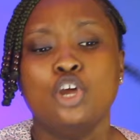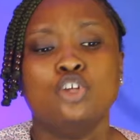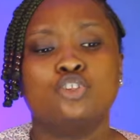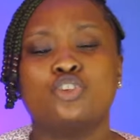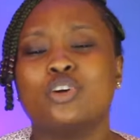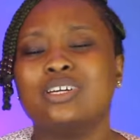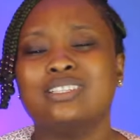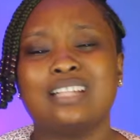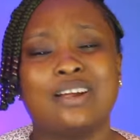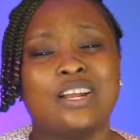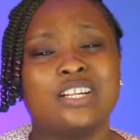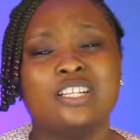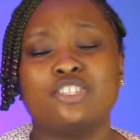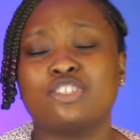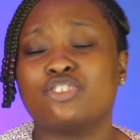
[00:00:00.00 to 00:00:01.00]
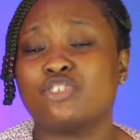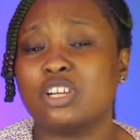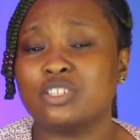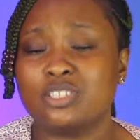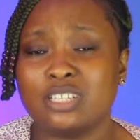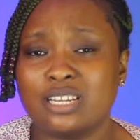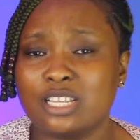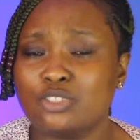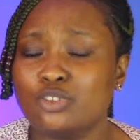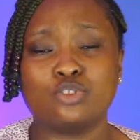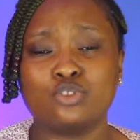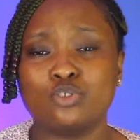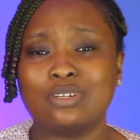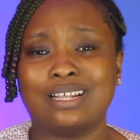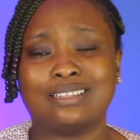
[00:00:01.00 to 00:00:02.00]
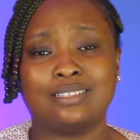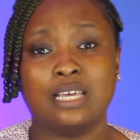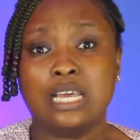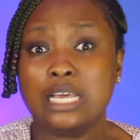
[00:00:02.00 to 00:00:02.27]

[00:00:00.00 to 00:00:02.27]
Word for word: So indirectly, just trying to let us know that